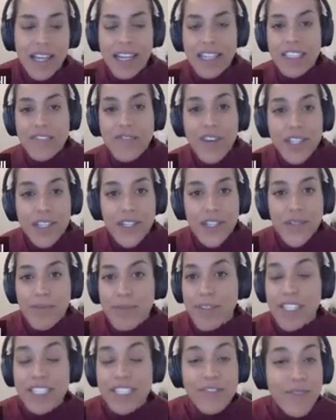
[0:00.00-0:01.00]
is
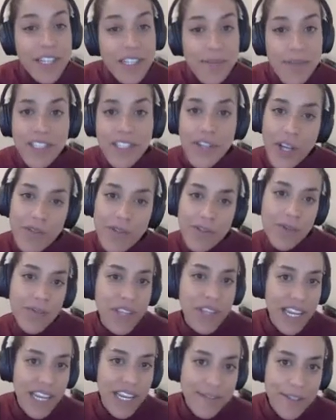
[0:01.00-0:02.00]
fundamental for
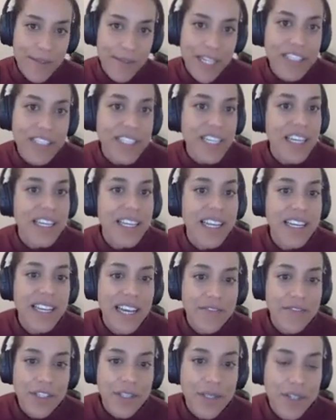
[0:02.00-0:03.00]
planet formation and
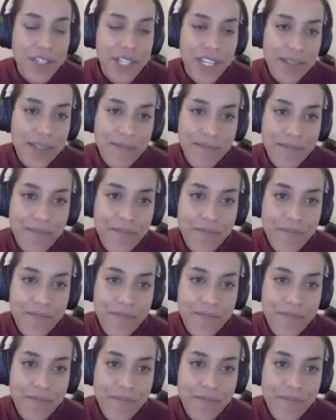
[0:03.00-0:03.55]
evolution.